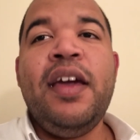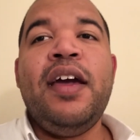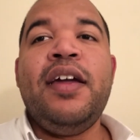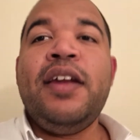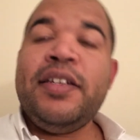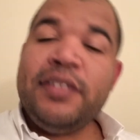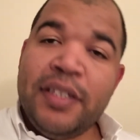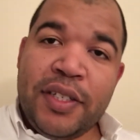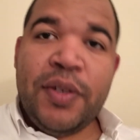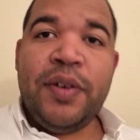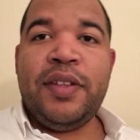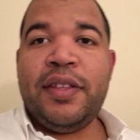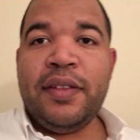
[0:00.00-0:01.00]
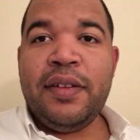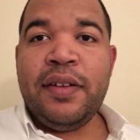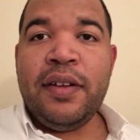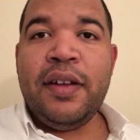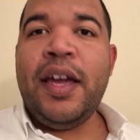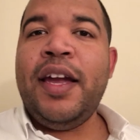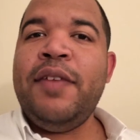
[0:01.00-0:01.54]
And that's the truth.
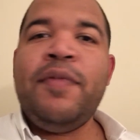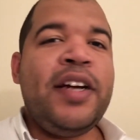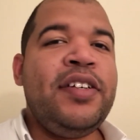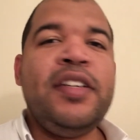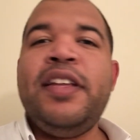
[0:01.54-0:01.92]
And Roger